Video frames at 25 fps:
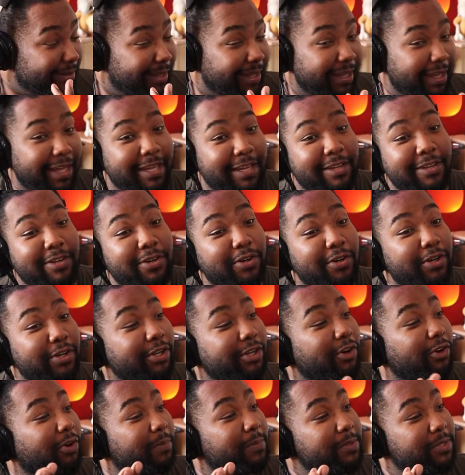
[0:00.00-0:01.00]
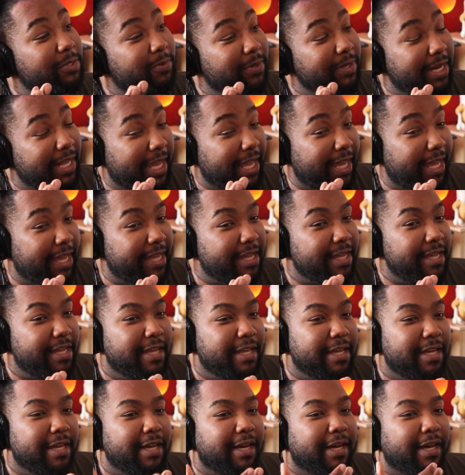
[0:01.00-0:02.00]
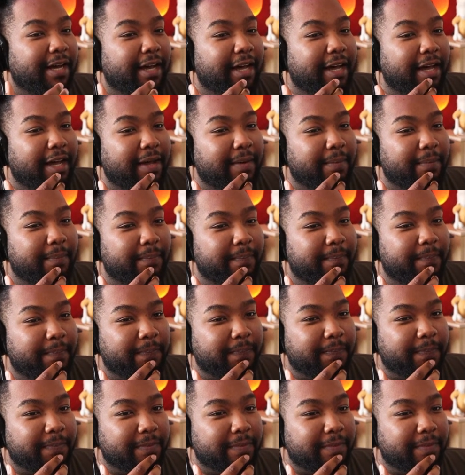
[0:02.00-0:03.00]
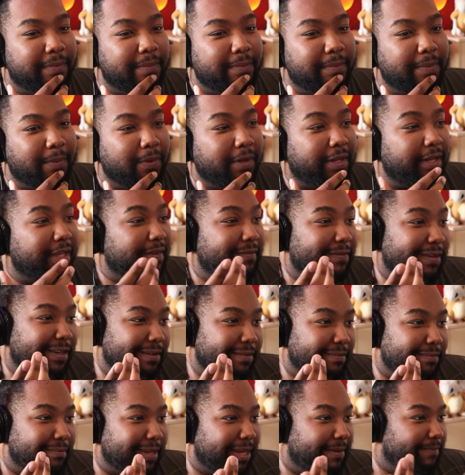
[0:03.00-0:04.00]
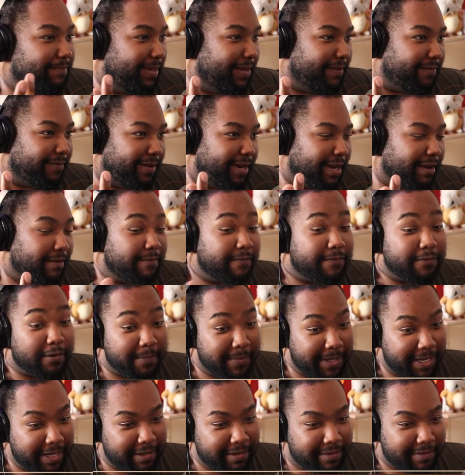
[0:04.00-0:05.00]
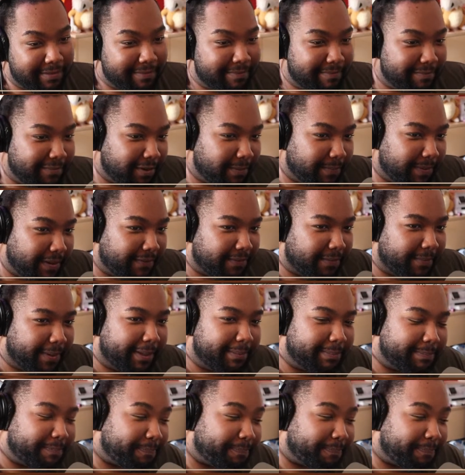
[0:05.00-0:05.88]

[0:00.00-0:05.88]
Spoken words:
It could go up to an A. We're gonna leave it at B for me. It'll be for me.